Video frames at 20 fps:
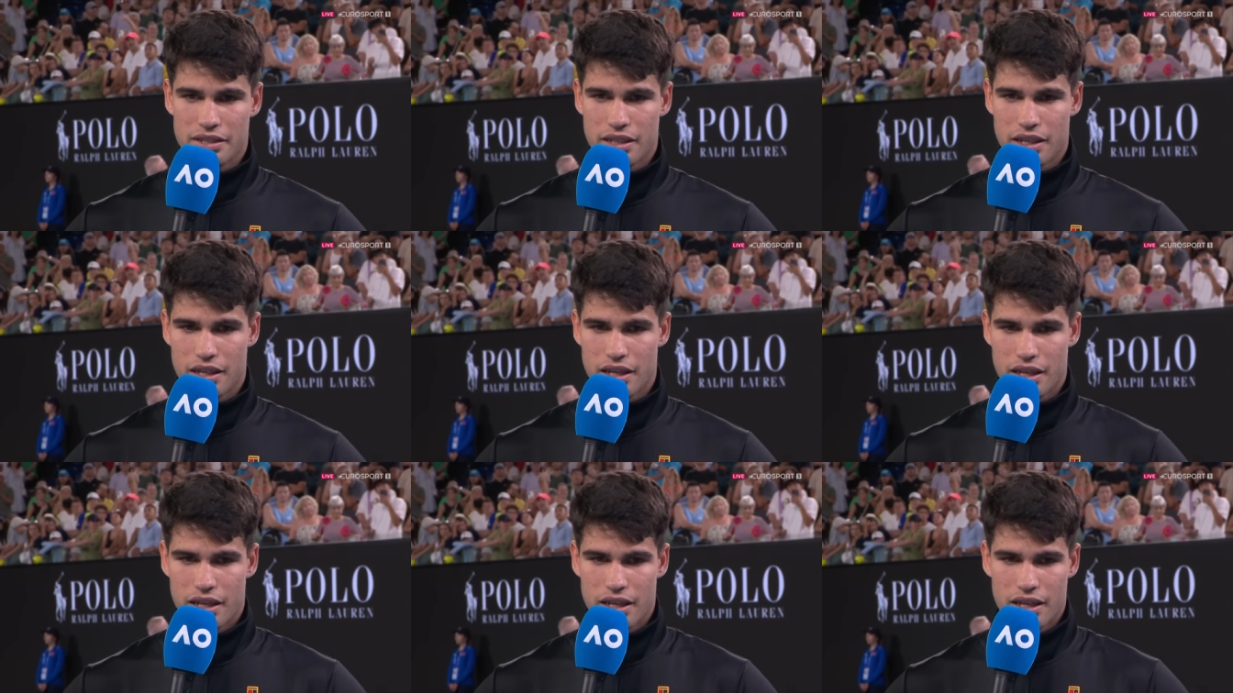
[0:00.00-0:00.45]

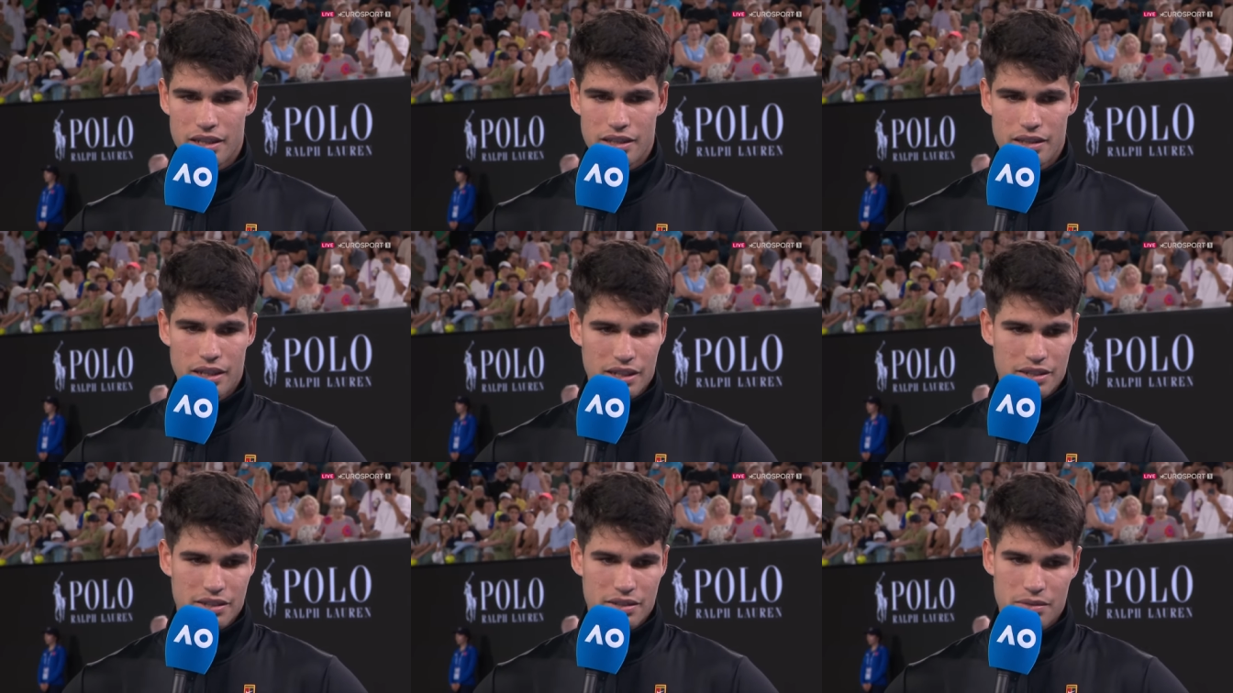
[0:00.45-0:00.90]

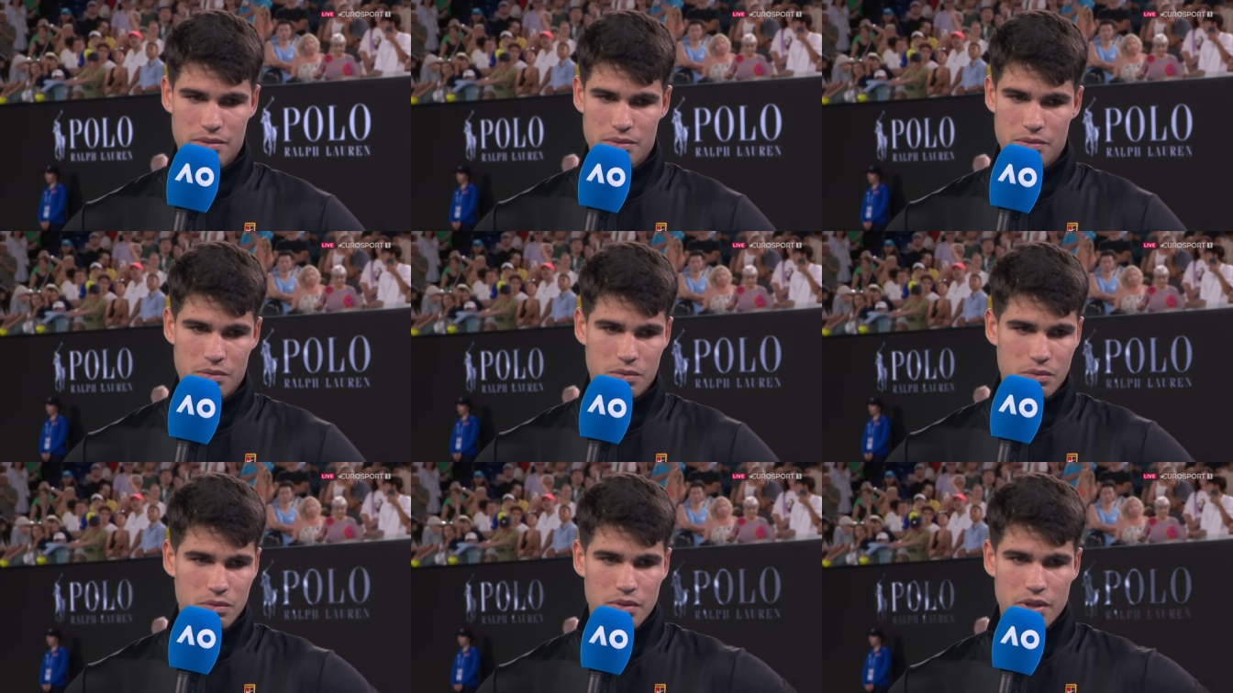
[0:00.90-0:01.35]
That's
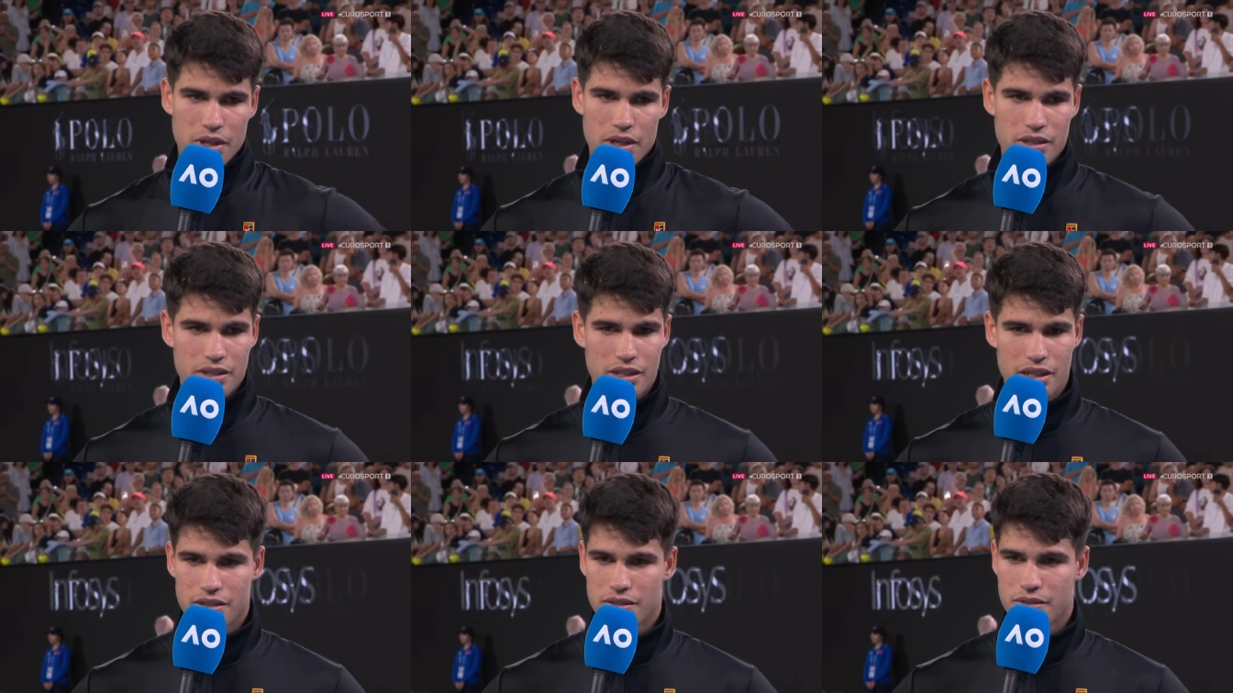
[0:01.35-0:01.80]

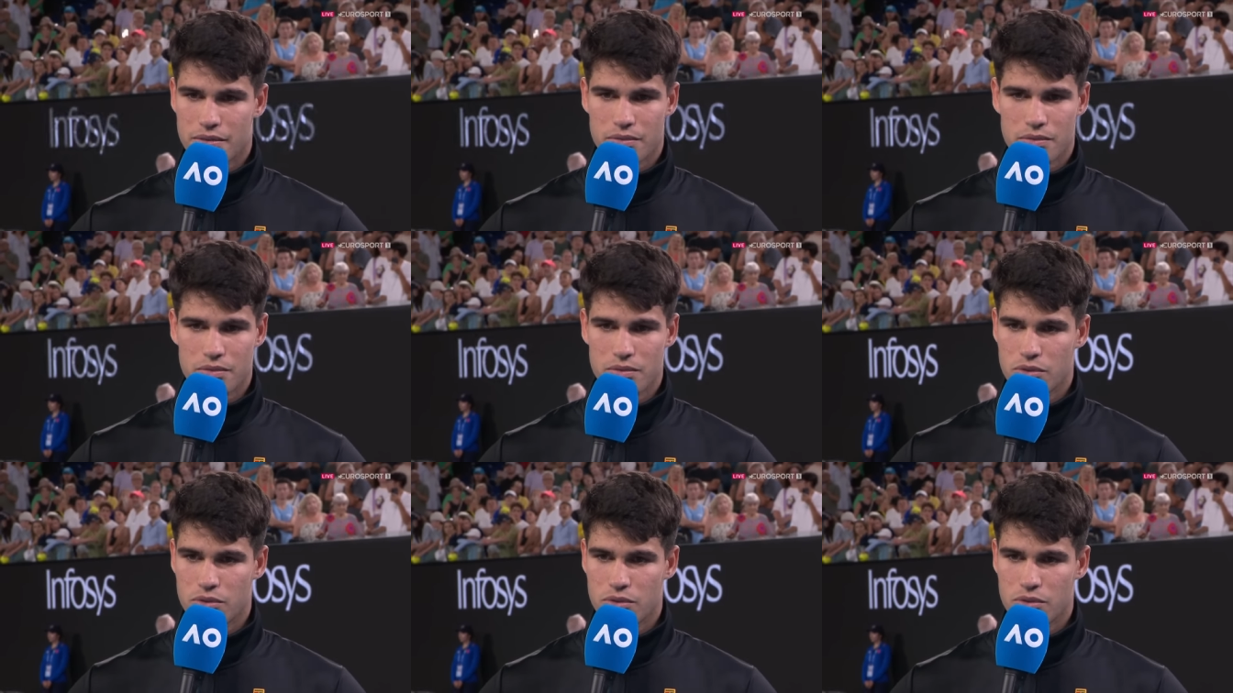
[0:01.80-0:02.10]
just